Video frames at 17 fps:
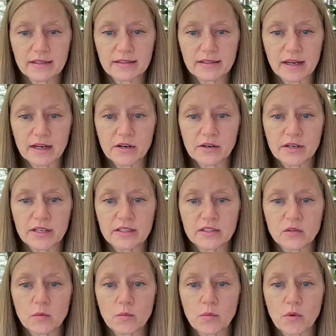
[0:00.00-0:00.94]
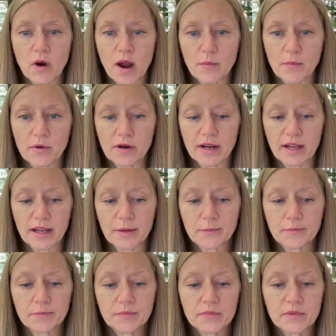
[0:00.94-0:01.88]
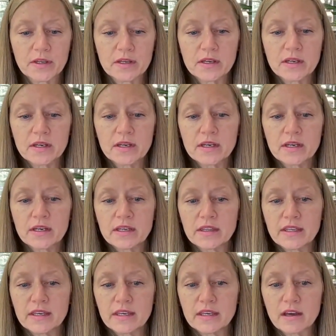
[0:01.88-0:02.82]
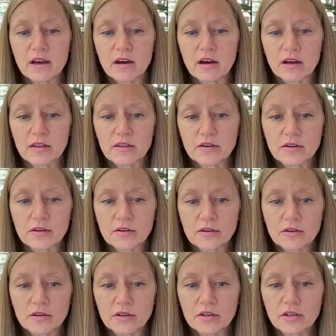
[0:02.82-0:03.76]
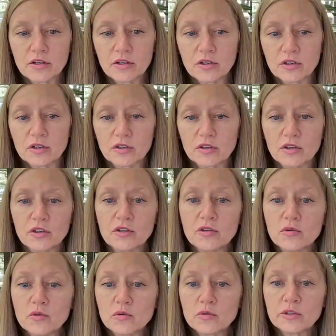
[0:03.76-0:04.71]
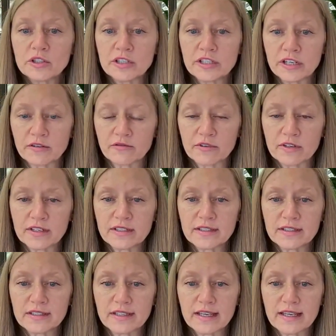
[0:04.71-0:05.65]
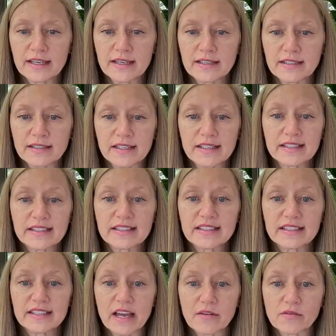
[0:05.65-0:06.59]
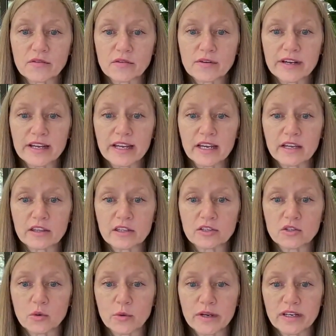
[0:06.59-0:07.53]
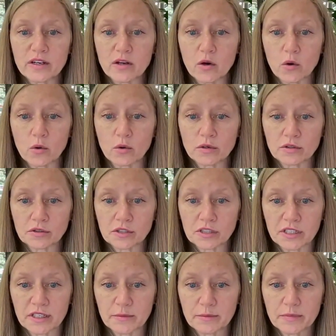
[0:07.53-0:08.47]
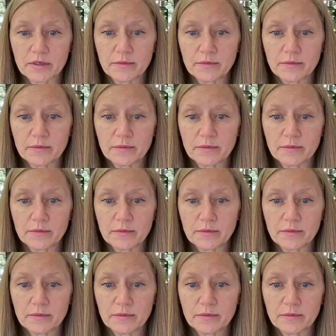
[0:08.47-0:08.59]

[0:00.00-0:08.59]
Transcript: entireties property. The other huge difference is severing the joint ownership.